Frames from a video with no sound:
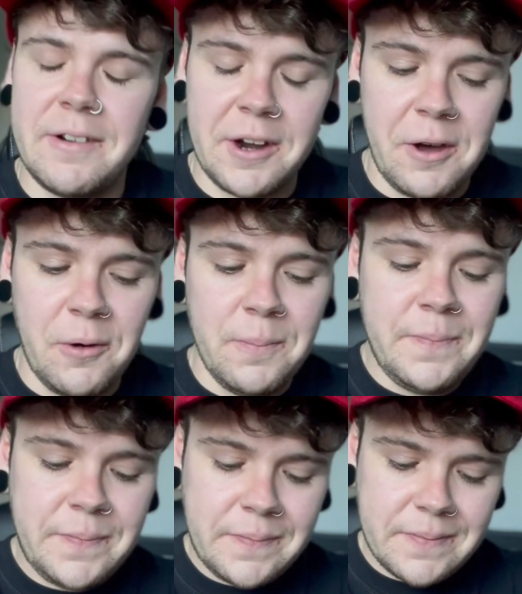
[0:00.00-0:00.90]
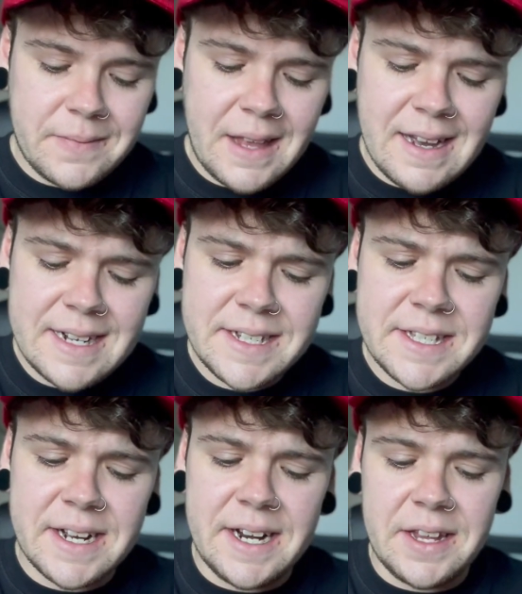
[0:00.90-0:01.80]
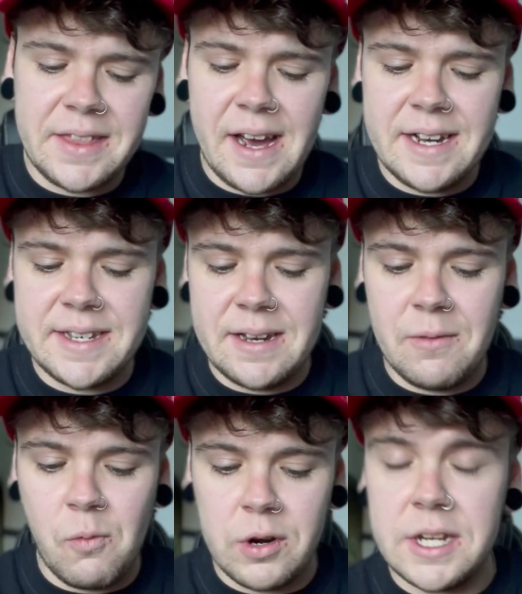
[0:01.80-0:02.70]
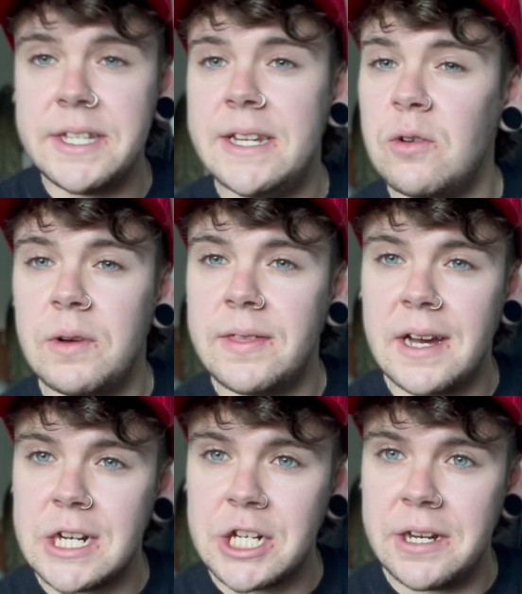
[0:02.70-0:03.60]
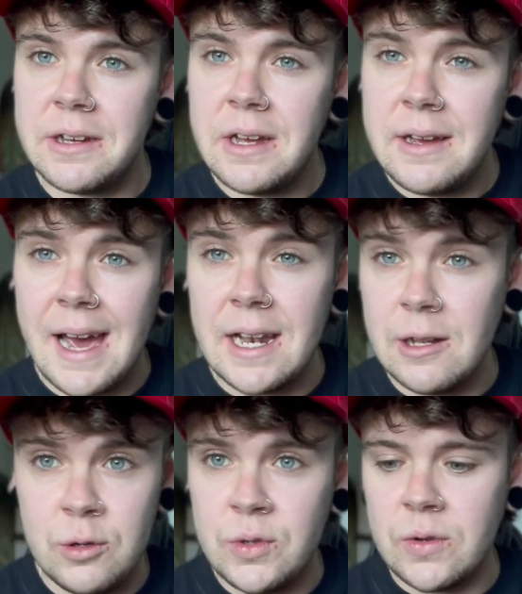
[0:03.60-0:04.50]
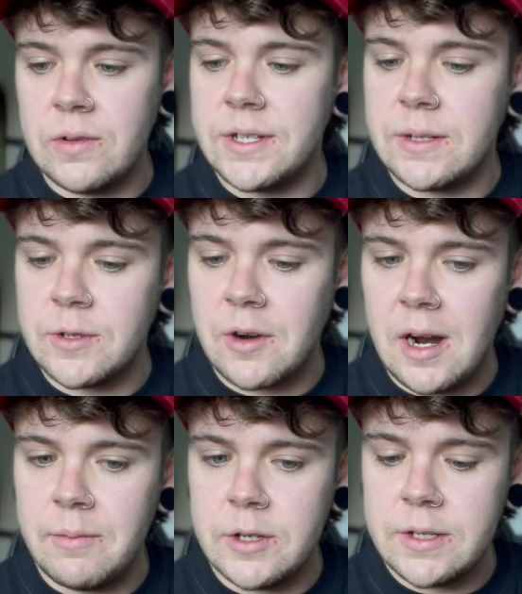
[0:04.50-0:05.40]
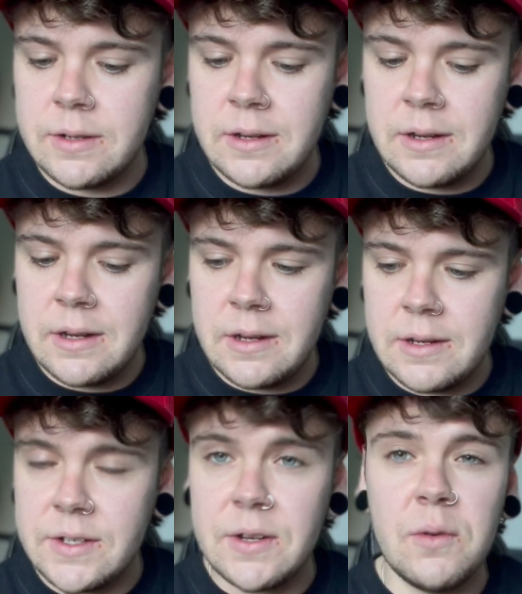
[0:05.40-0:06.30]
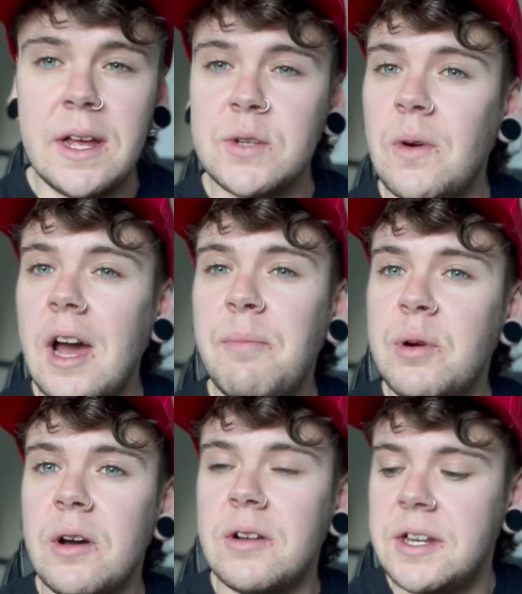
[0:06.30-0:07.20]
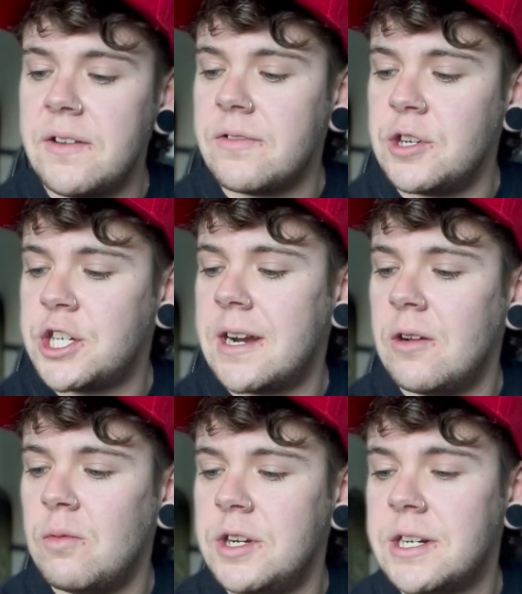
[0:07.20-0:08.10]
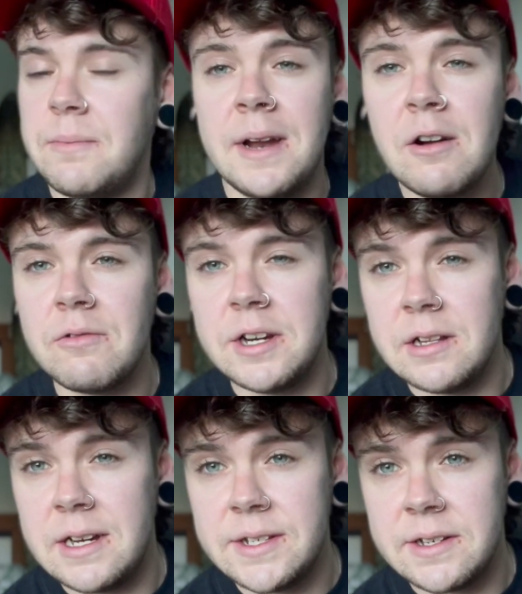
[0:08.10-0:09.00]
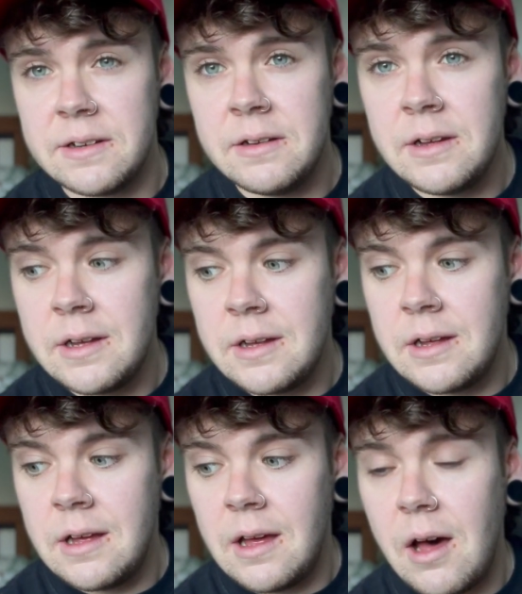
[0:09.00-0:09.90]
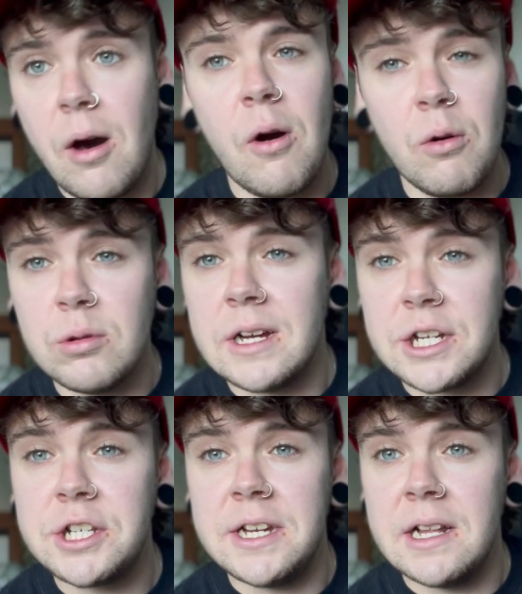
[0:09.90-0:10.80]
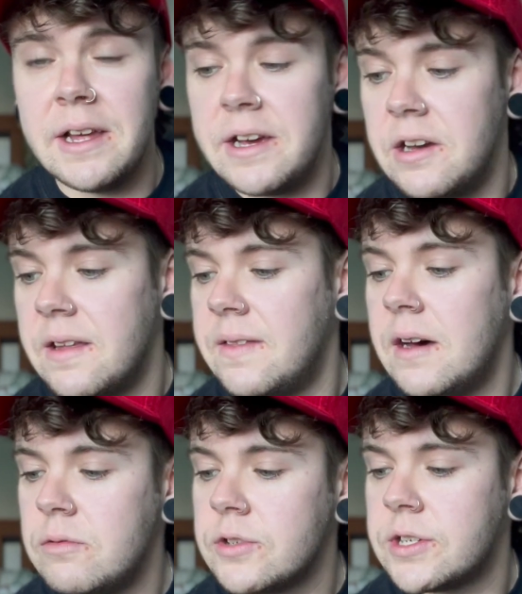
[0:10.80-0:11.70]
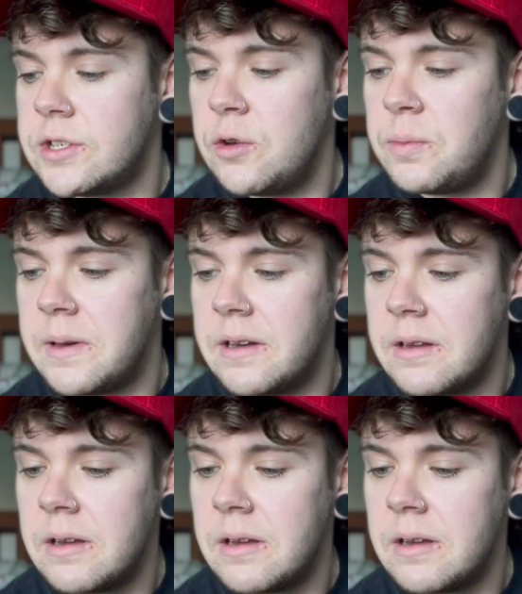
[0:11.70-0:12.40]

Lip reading: ago, I decided that I didn't want to deal with that shit and lose all the subscribers. So that's why I put it on a different channel, which I'm now realizing a whole last year later that was stupid.